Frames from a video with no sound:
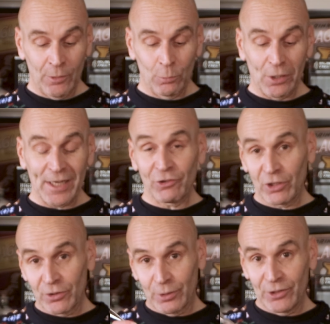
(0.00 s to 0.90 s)
we're
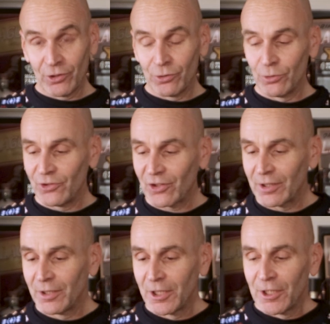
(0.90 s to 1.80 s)
actually going to use
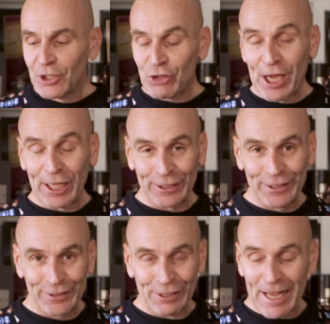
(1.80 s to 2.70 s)
the
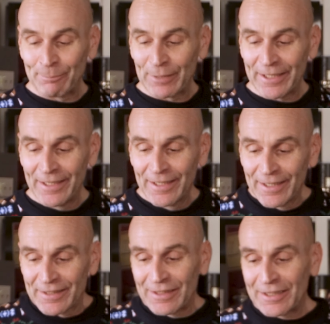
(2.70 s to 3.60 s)
jellied cranberry
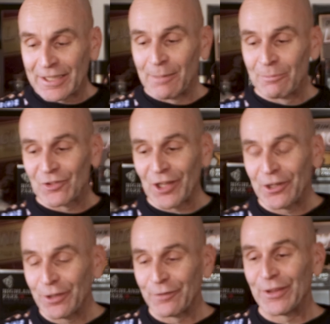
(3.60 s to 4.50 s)
that comes
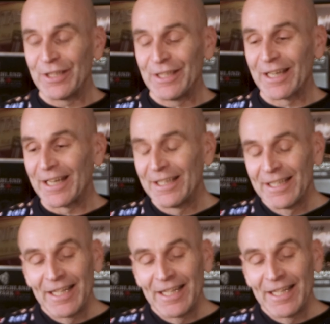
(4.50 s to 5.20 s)
out of the...